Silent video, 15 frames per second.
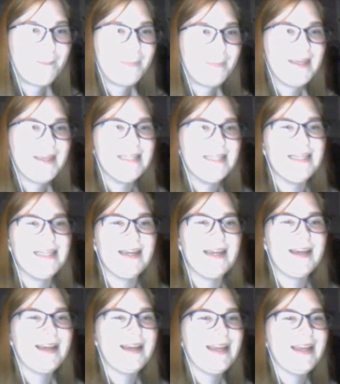
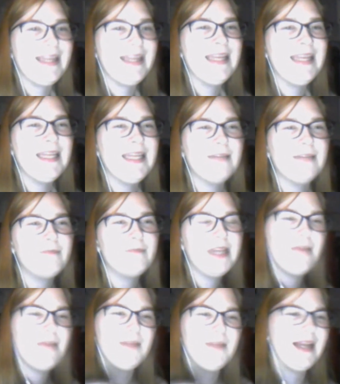He
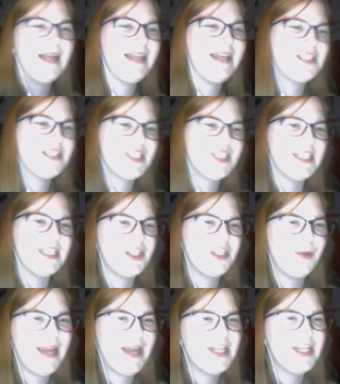manipulates
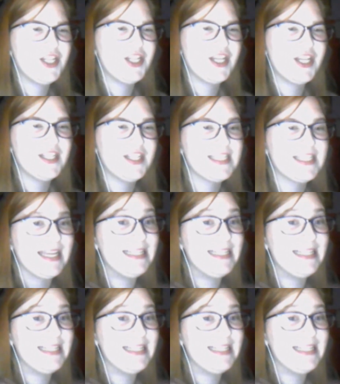situations.